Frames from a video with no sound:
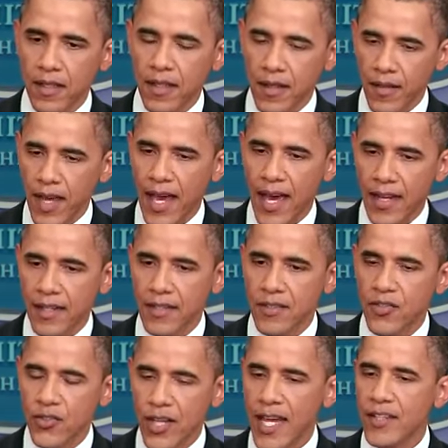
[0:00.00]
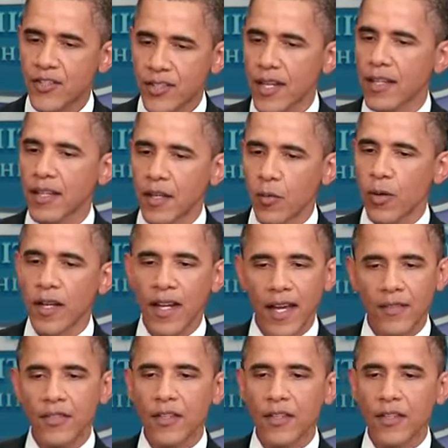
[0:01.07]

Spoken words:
that states suddenly were going to have to